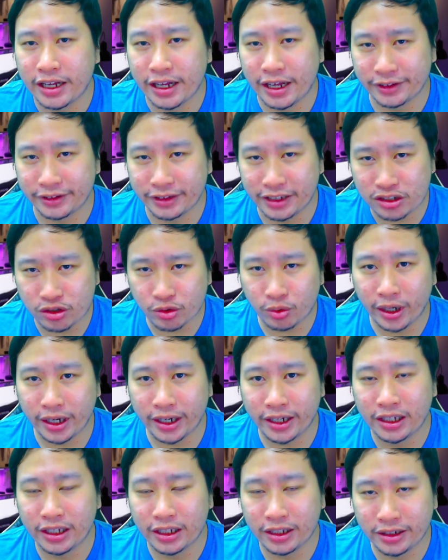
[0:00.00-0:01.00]
And that's
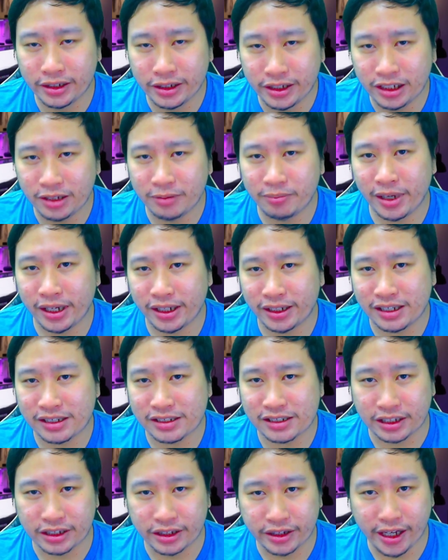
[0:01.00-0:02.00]
why lead
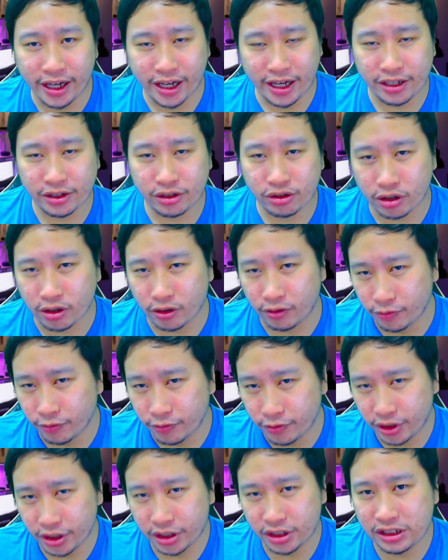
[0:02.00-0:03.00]
magnets are there to
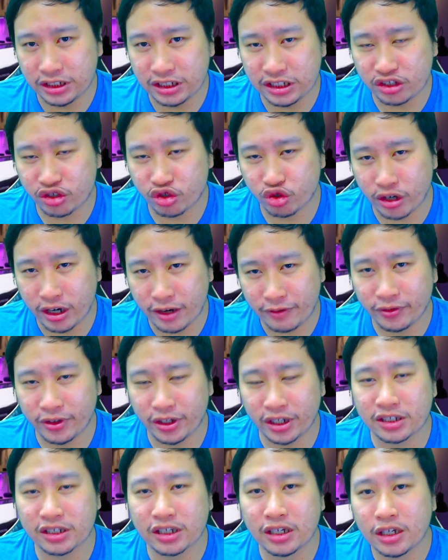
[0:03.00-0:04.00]
convert these
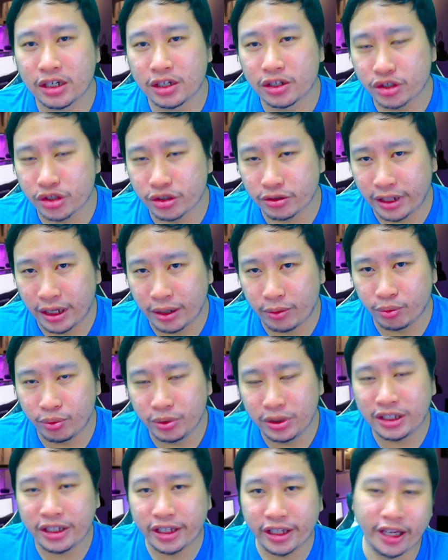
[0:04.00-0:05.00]
traffic so that
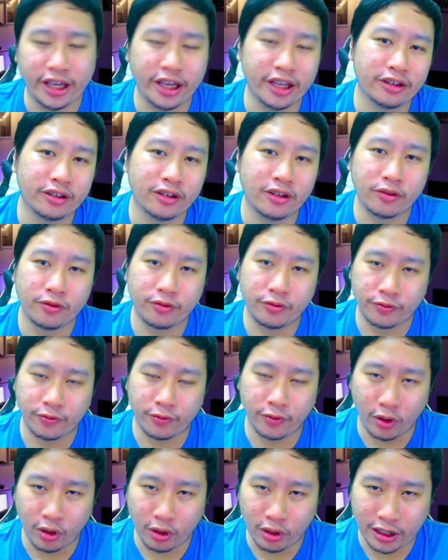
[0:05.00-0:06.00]
we can
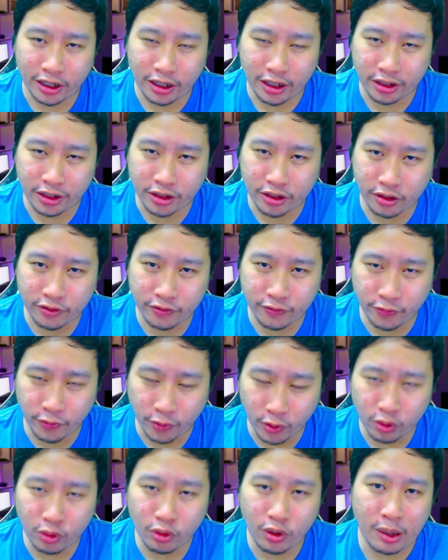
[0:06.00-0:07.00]
for uh,
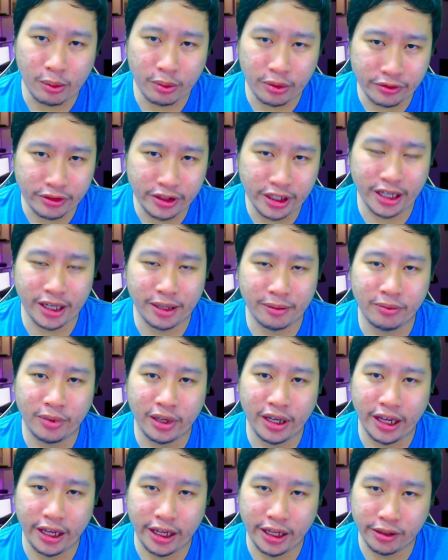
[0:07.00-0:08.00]
follow up with them
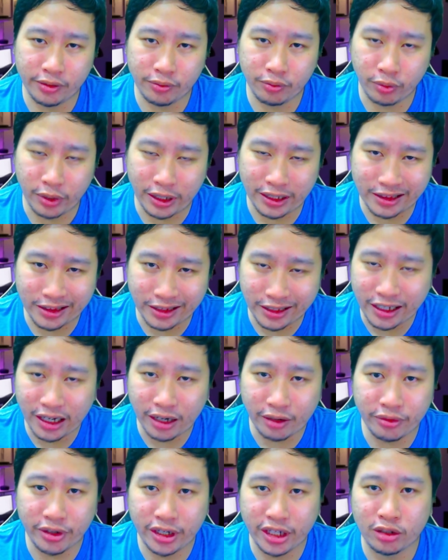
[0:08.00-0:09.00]
and when they
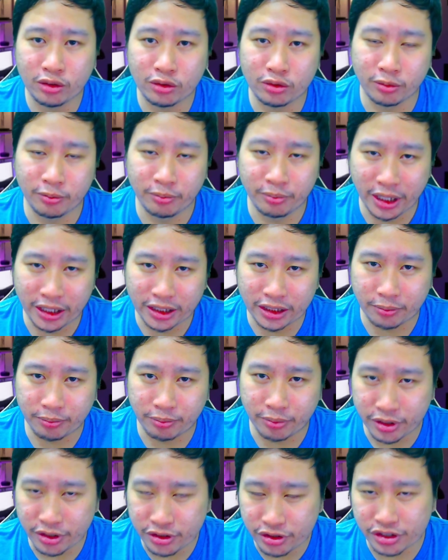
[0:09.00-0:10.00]
are ready to make the
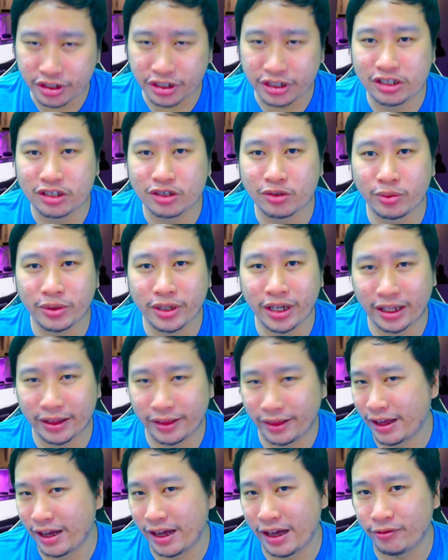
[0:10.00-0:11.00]
purchase we are
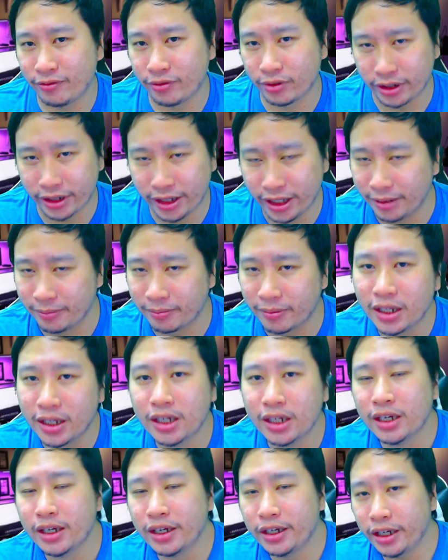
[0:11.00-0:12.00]
there for them
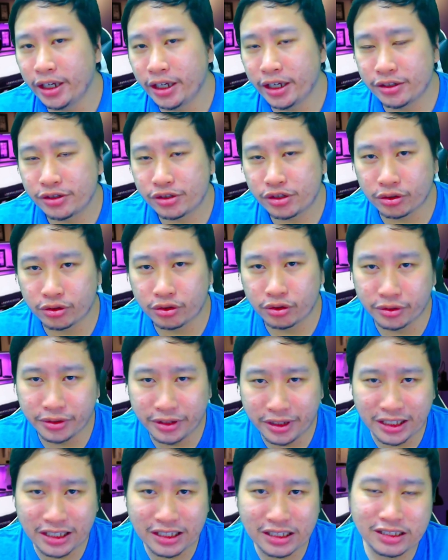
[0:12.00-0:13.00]
and so
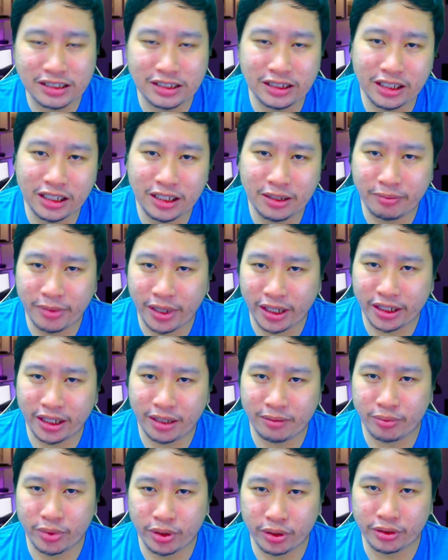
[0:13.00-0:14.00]
today's lead
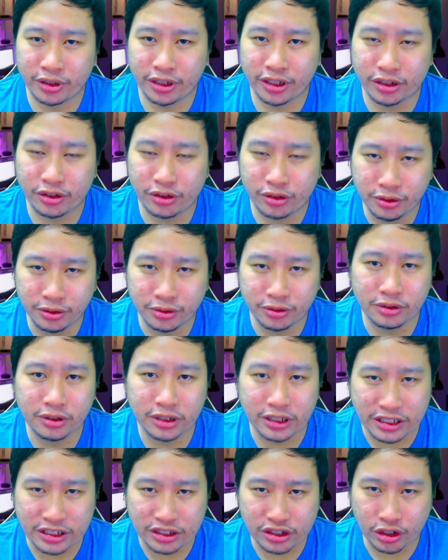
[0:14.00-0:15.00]
magnet builder too
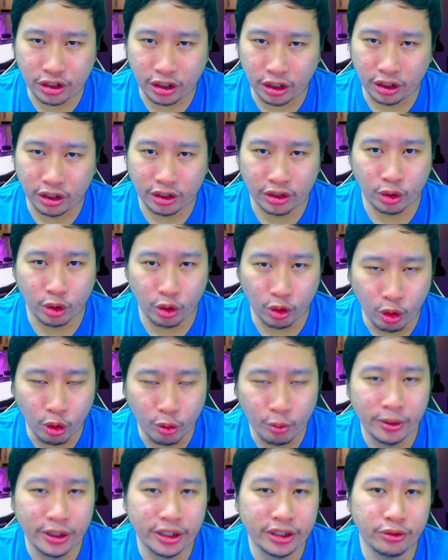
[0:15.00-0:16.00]
is called
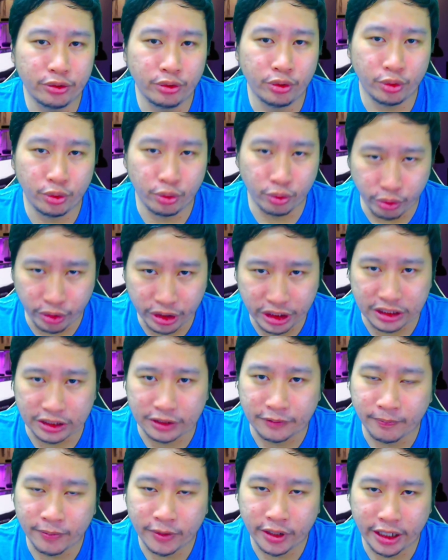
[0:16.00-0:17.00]
open read
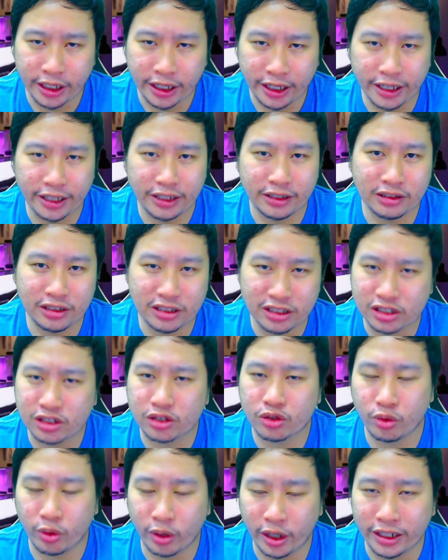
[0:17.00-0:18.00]
and it's
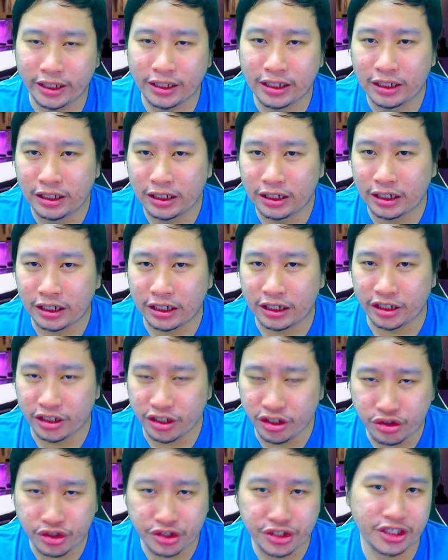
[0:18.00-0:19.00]
quite uh,
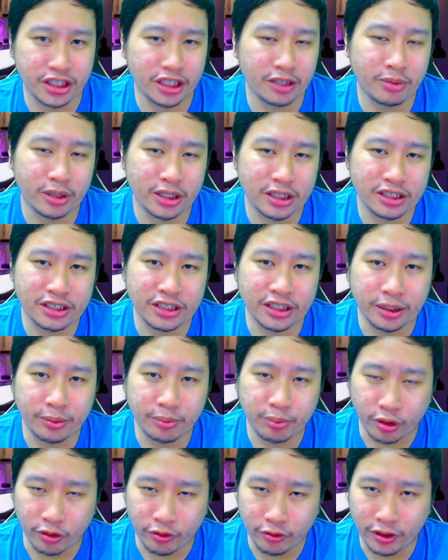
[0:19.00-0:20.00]
interesting because they
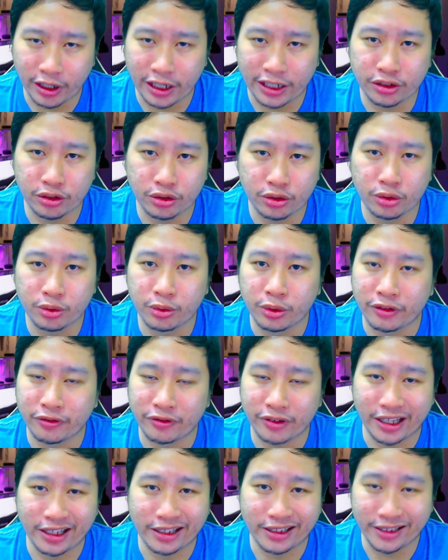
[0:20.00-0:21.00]
provide you
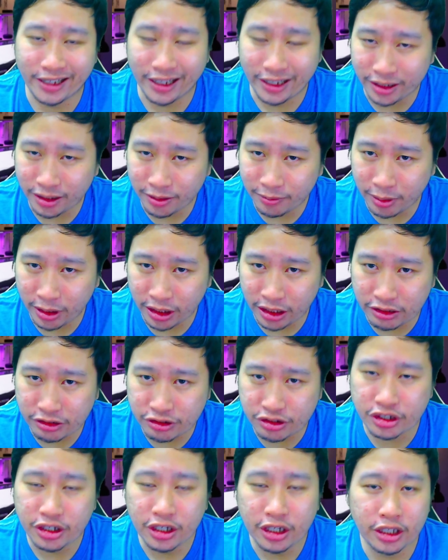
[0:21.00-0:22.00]
with a landing
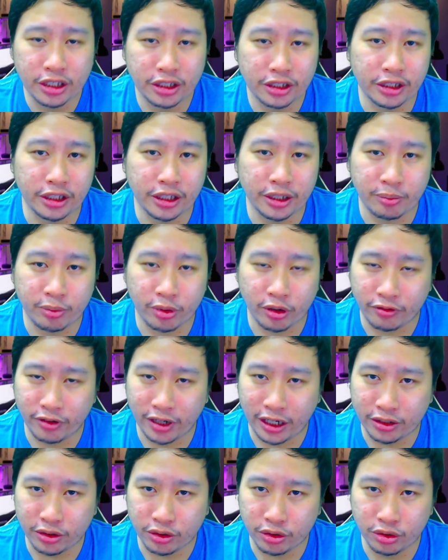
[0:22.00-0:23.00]
page they
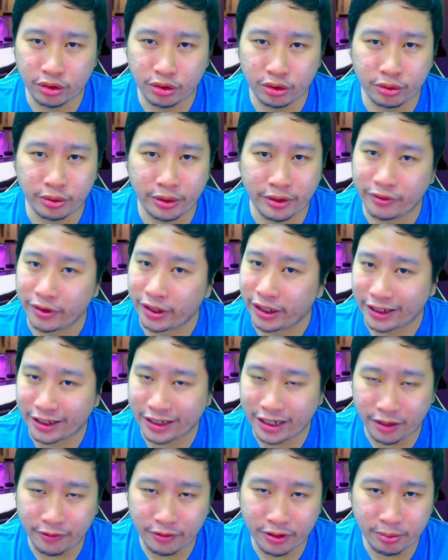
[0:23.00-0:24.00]
provide you with a
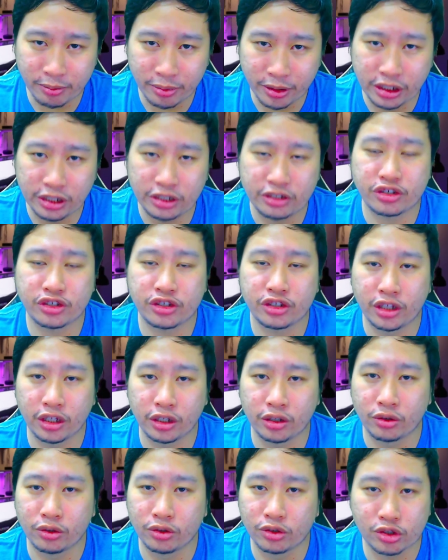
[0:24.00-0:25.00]
cover page
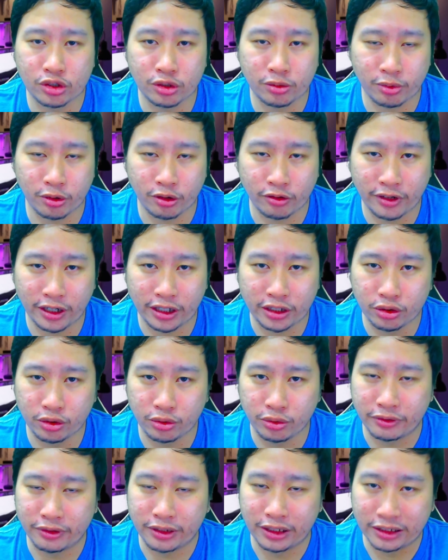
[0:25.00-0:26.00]
they also provide you
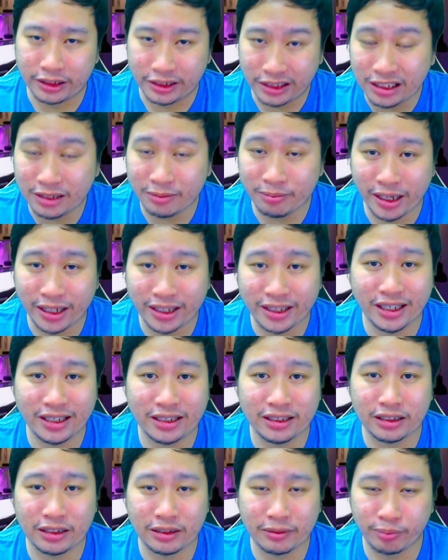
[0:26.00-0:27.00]
with the lead magnet
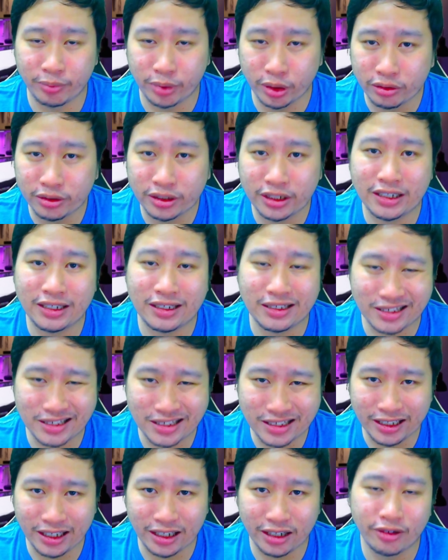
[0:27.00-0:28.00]
builder
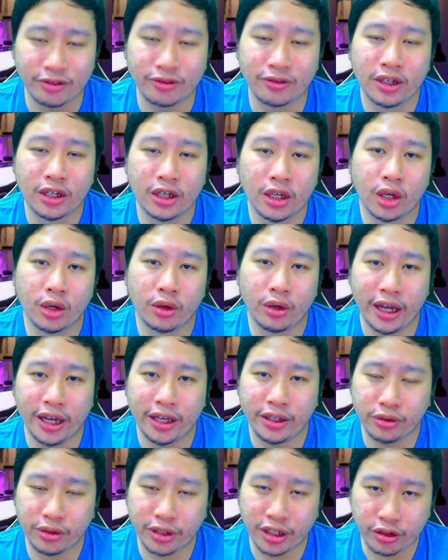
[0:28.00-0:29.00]
itself
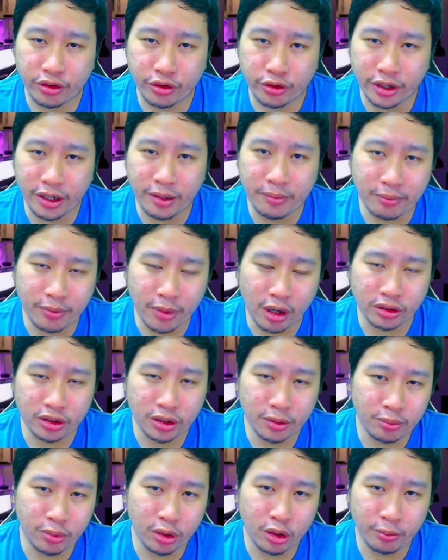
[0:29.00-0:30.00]
and you can create
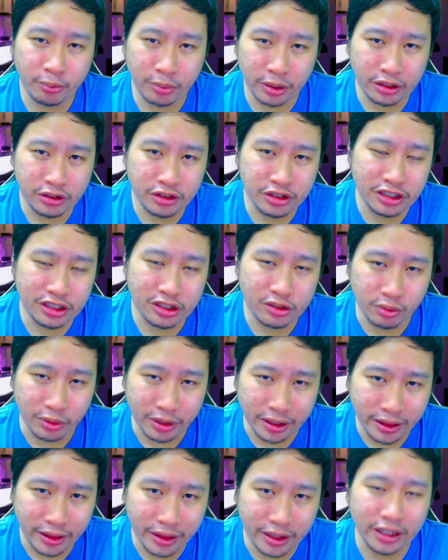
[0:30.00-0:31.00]
multiple pages
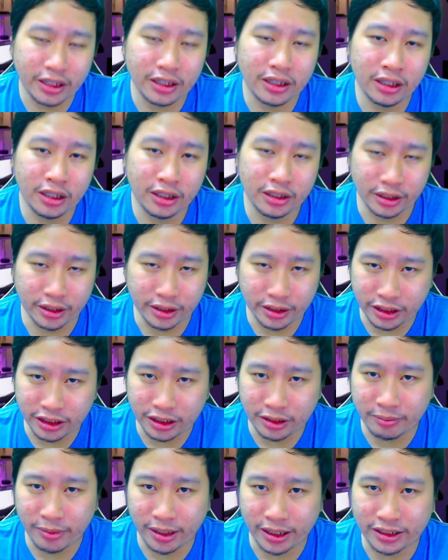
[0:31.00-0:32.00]
within the
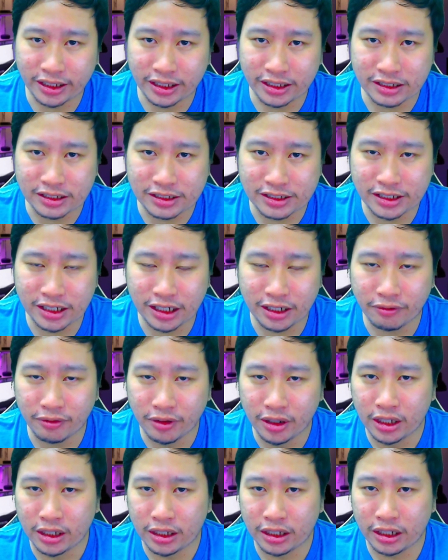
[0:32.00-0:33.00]
lead magnet itself
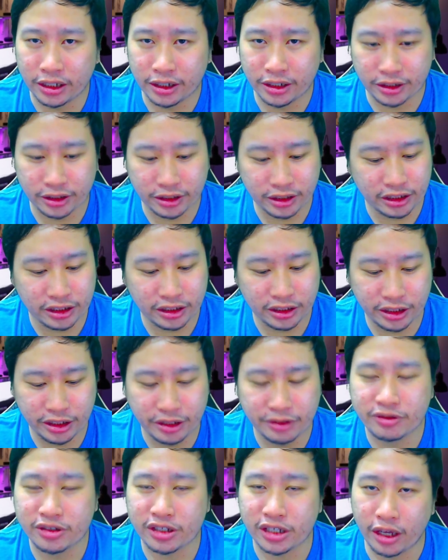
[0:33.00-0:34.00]
uh, it
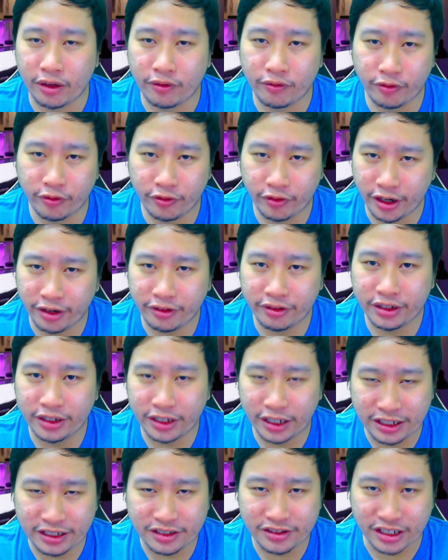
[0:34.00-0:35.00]
gives a very
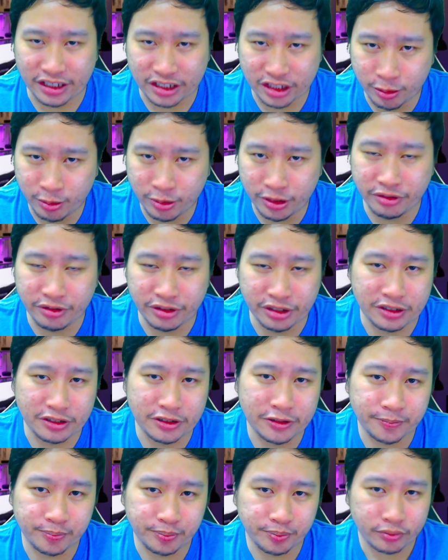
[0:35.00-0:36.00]
nice experience